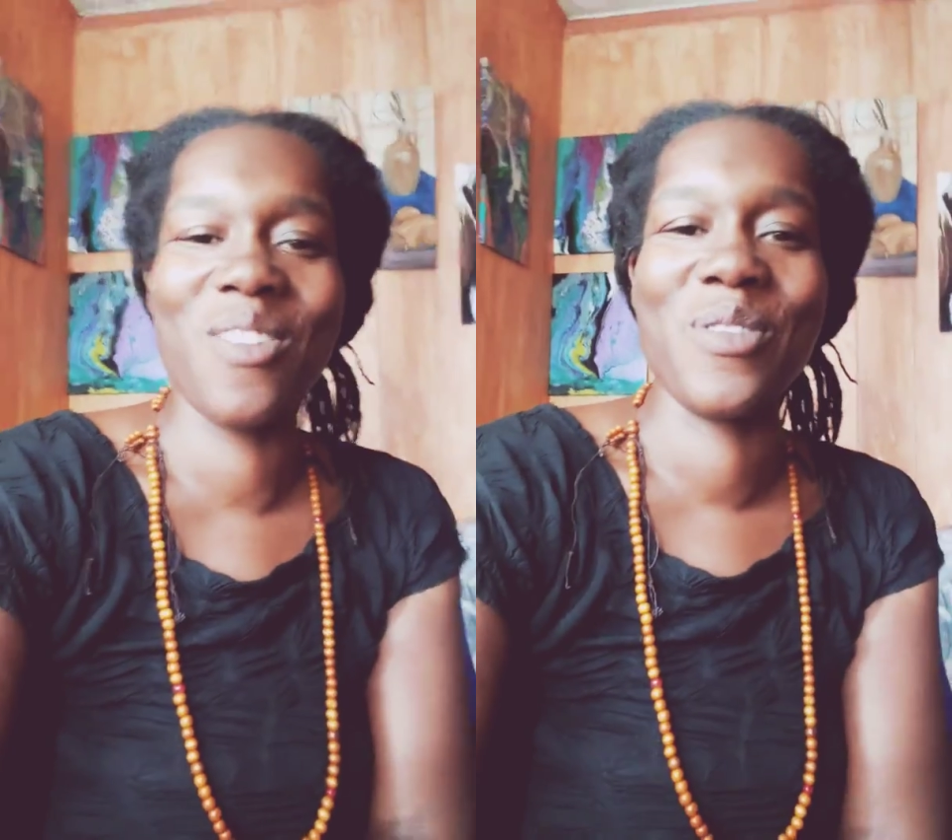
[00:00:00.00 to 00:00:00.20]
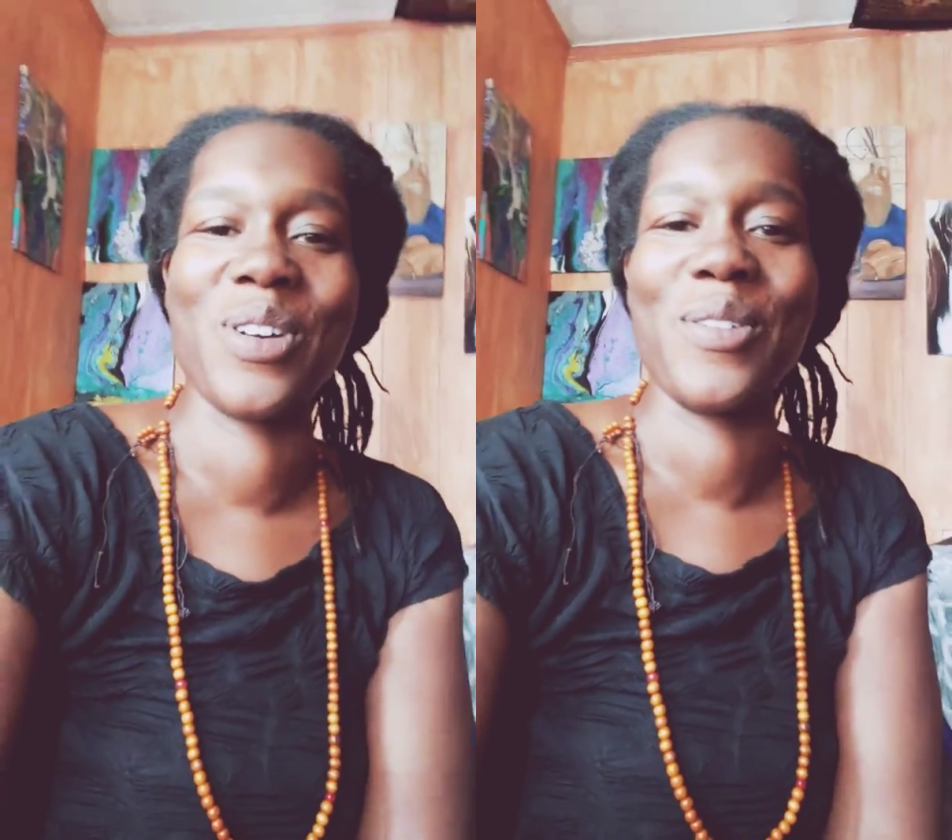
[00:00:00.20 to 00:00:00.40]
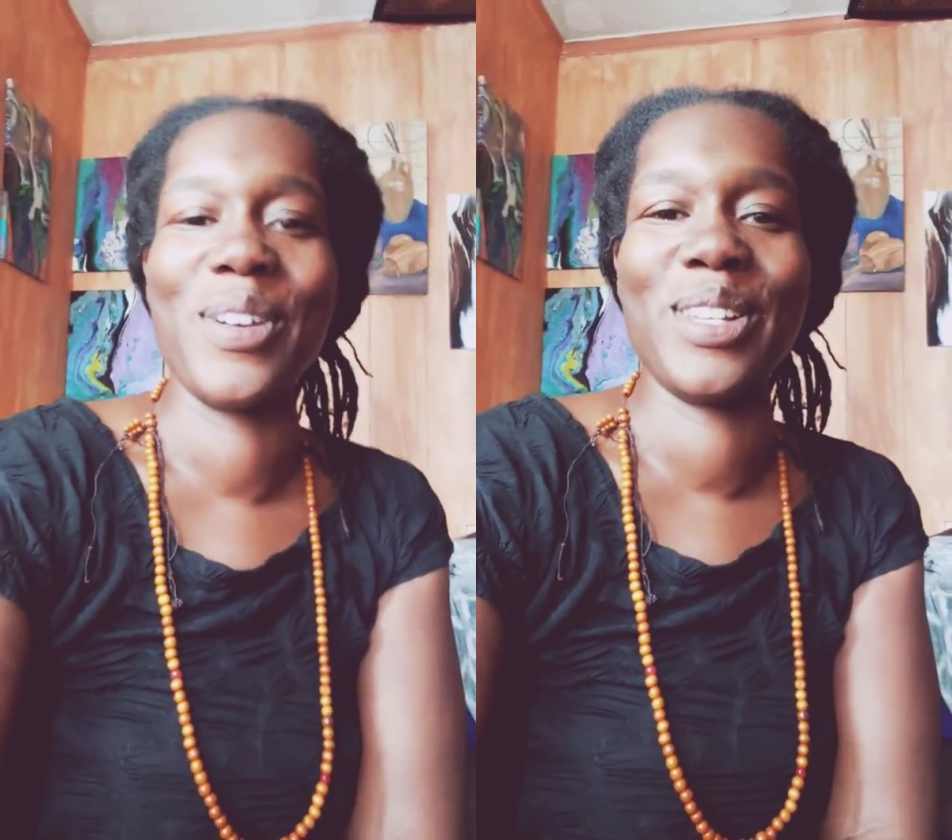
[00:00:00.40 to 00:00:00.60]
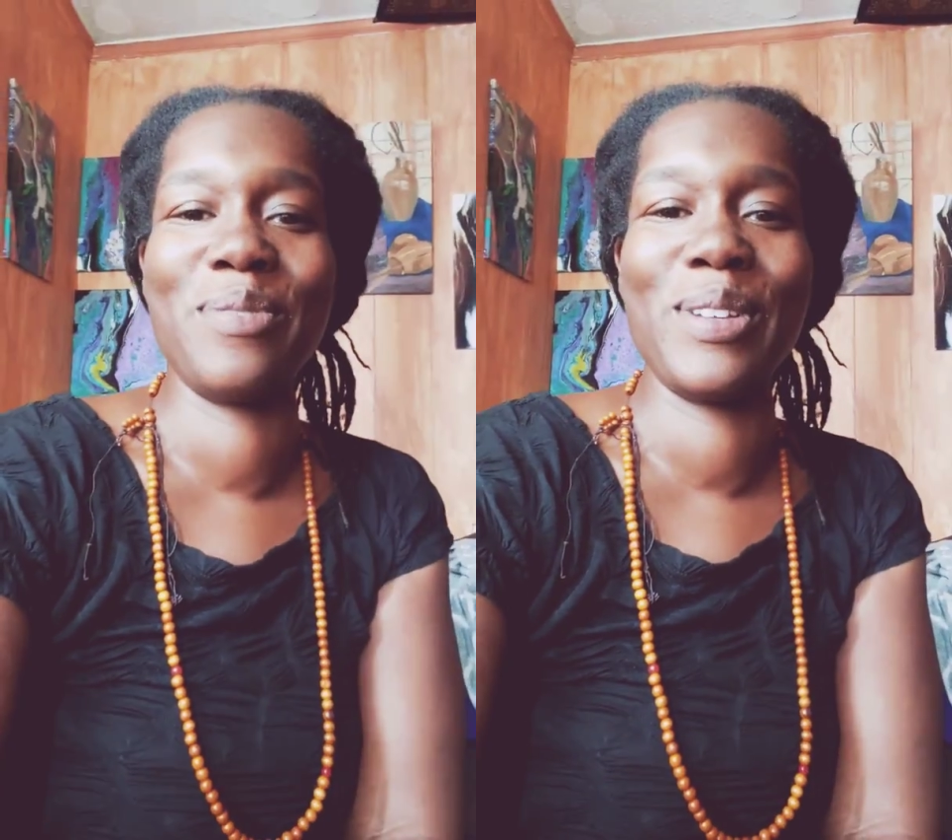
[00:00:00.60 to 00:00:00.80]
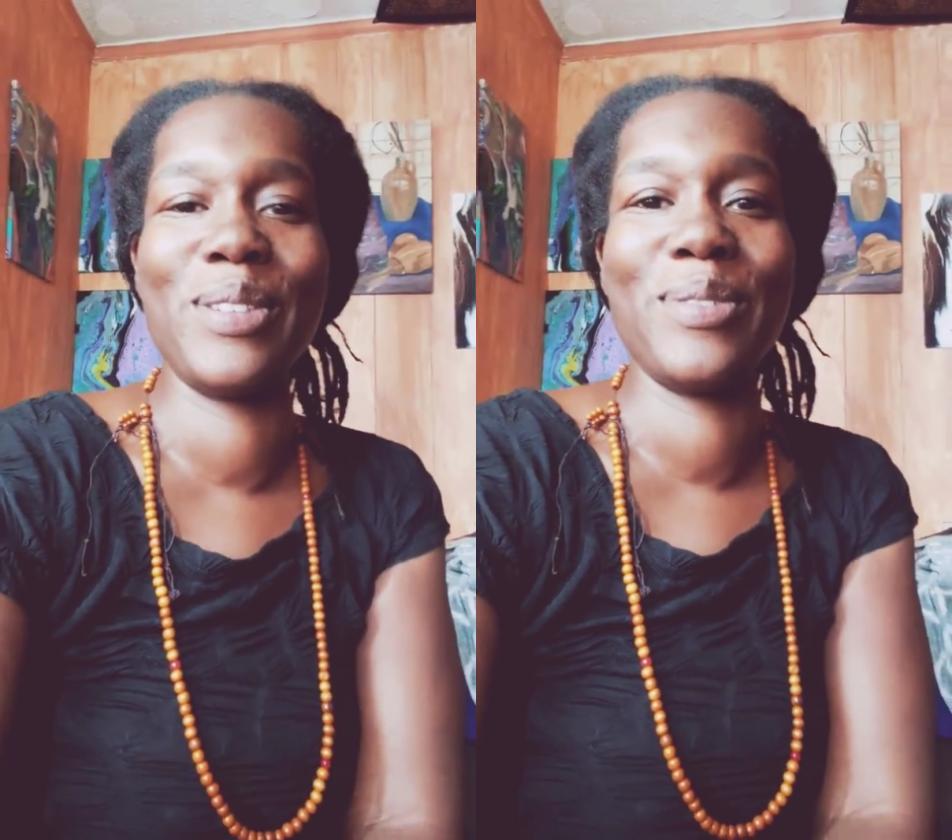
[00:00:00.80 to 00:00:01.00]
we're going
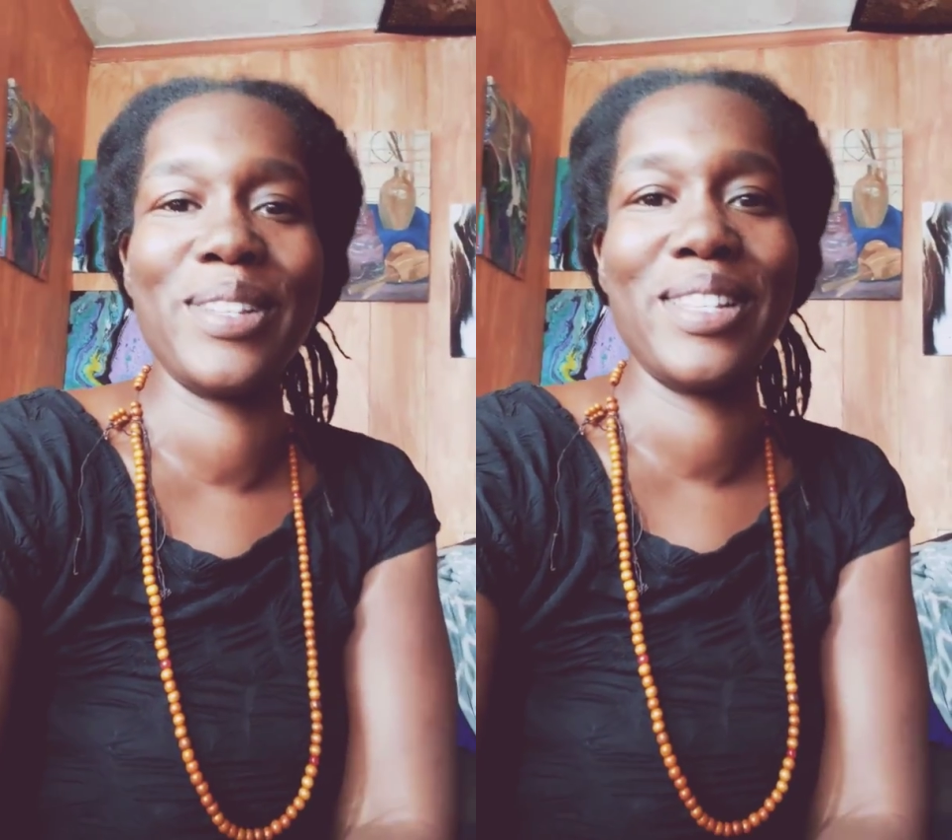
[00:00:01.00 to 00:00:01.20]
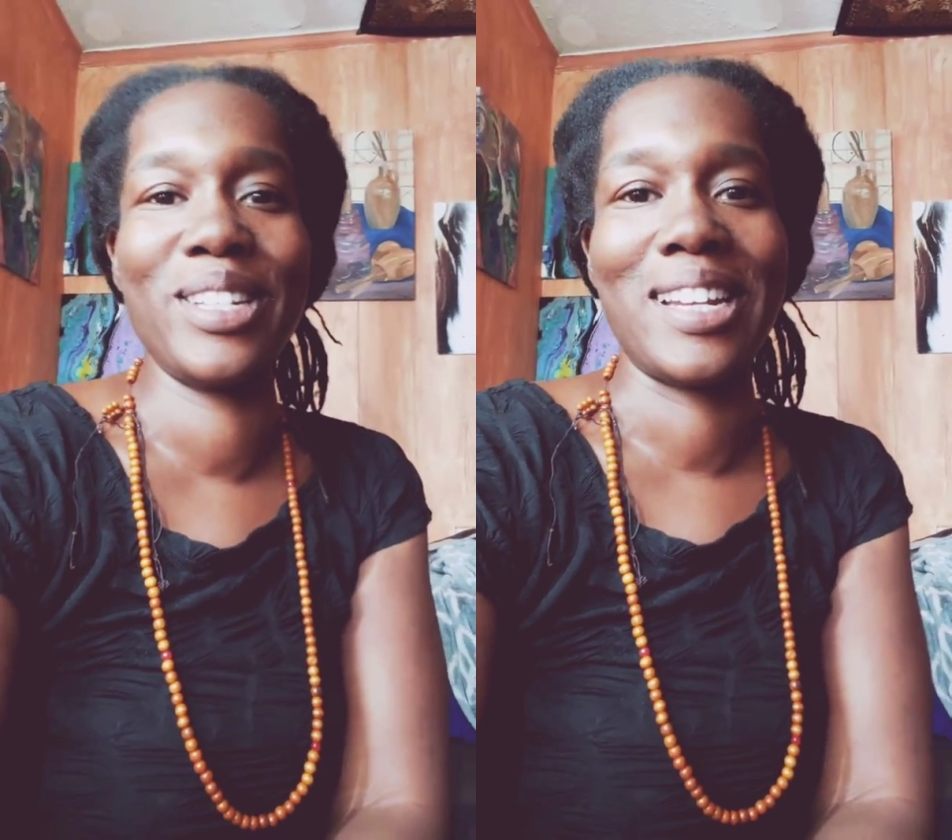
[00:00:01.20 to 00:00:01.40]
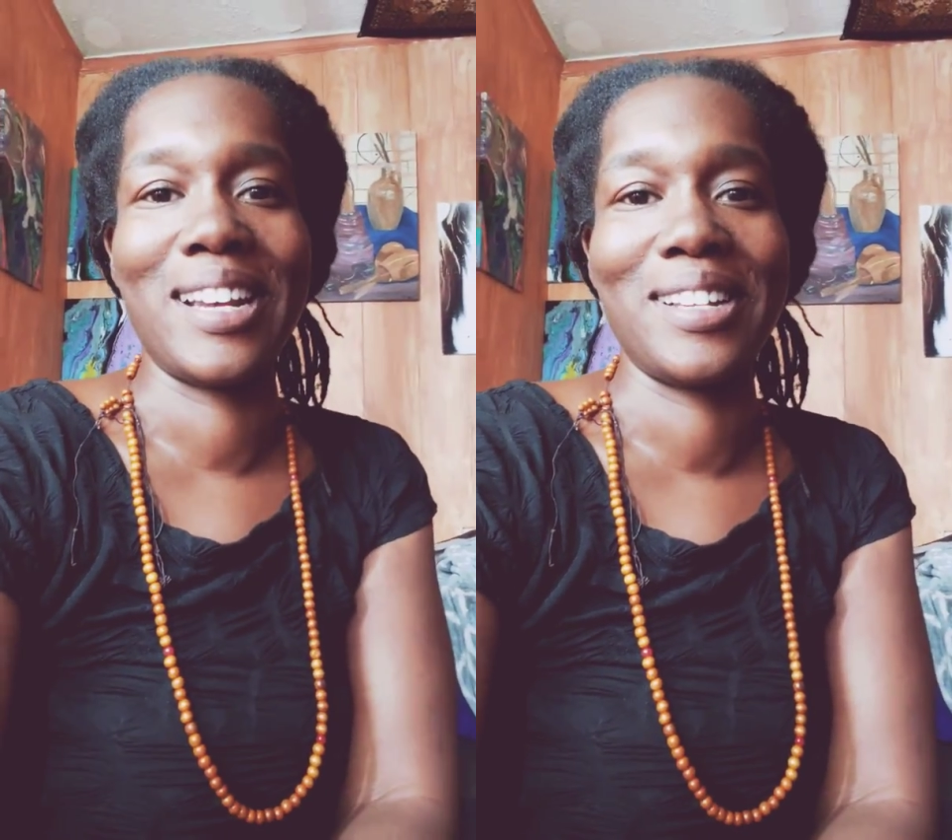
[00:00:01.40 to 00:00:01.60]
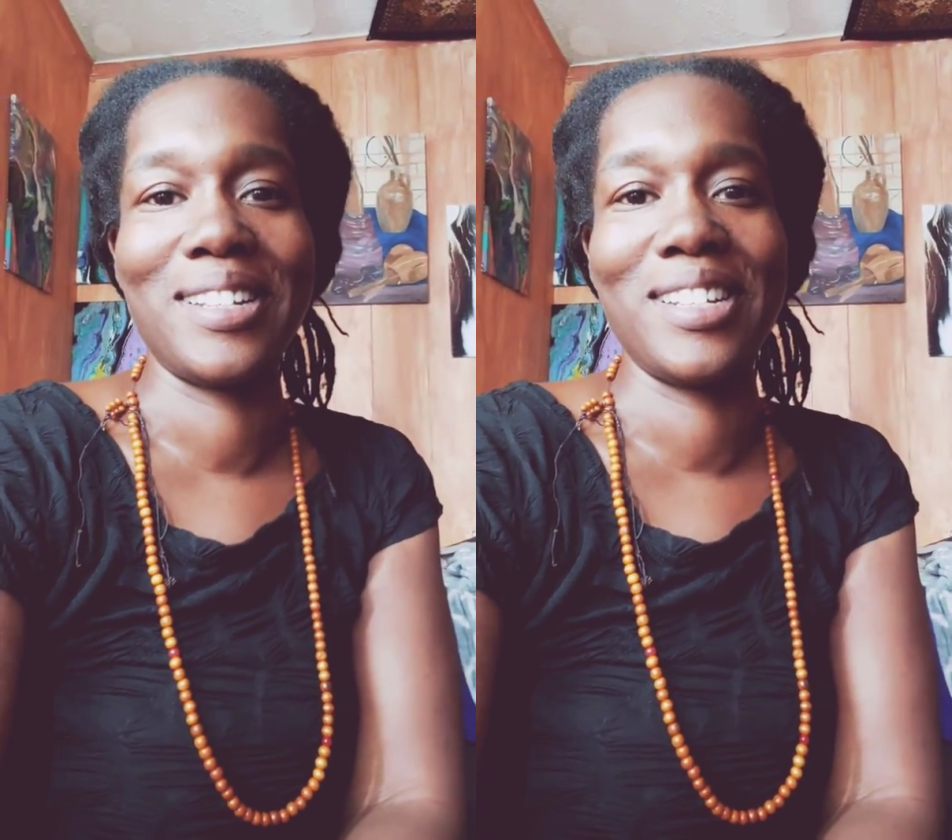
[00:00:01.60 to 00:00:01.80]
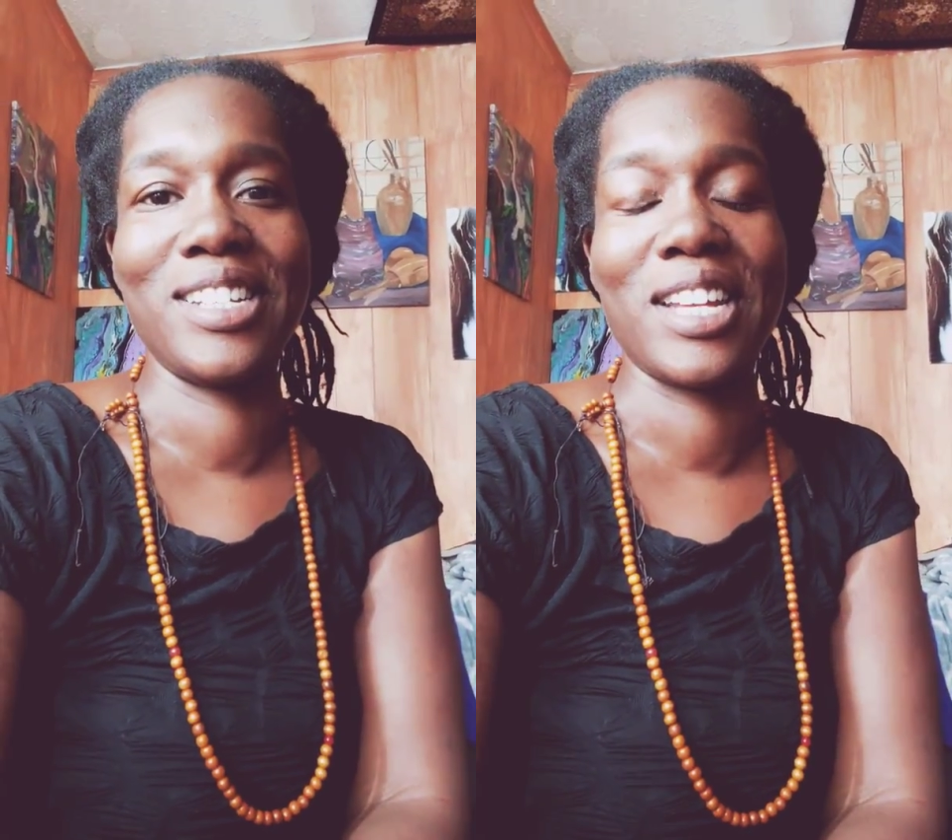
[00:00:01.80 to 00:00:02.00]
to be doing this
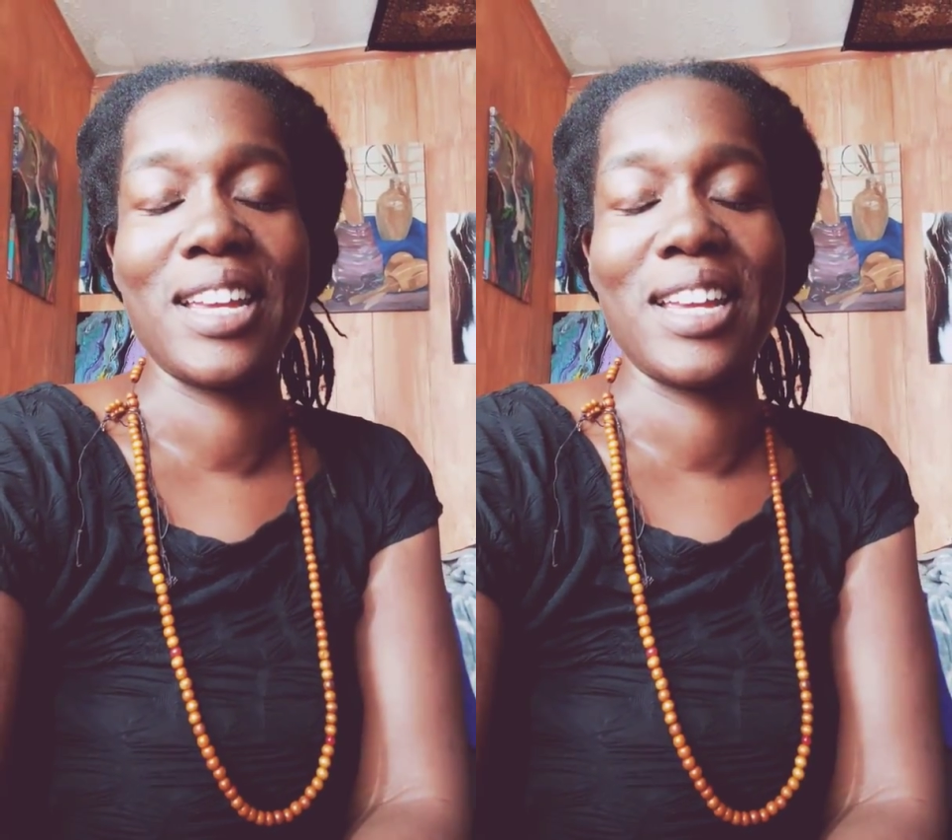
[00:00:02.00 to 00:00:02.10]
challenge,